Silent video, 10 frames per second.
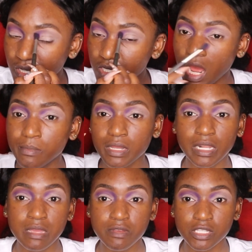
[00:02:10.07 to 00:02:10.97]
Now, I'm not
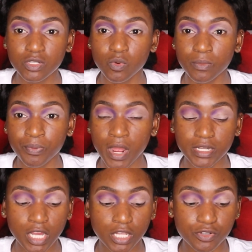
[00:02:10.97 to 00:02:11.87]
claiming to know what
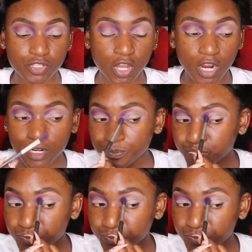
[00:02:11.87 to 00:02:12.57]
Pride colors are.